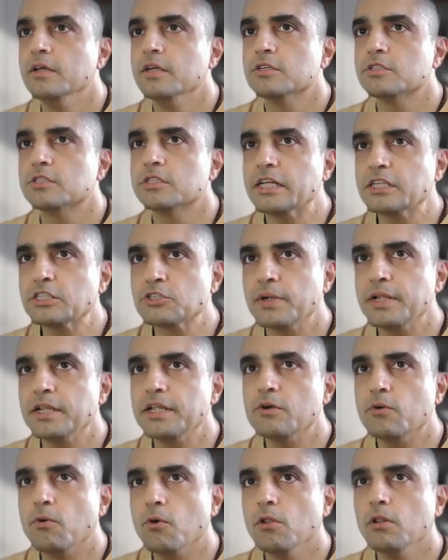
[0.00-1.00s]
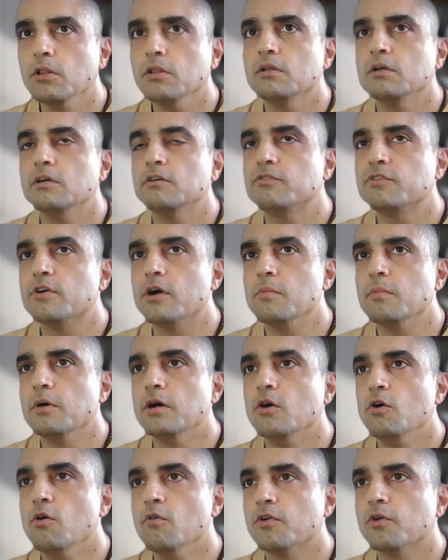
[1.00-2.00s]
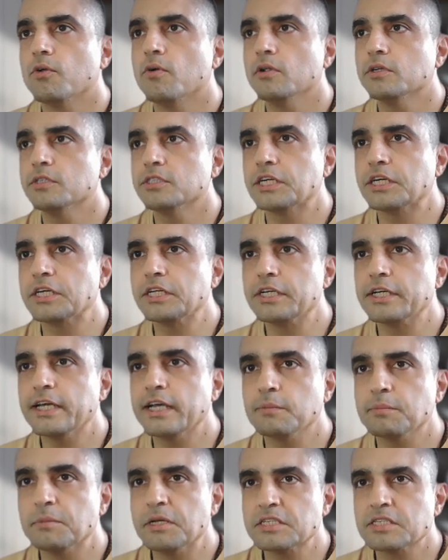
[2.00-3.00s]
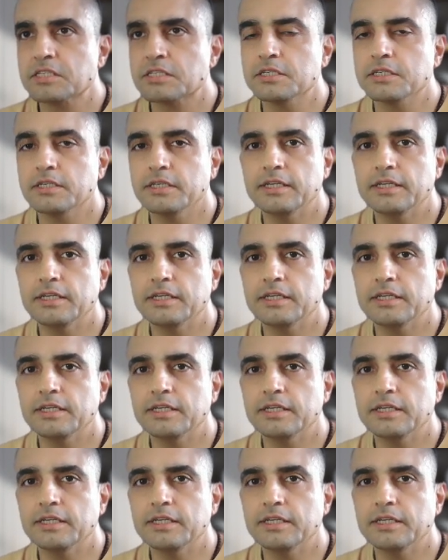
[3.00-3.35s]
So that's really all from an overall ticketing help desk.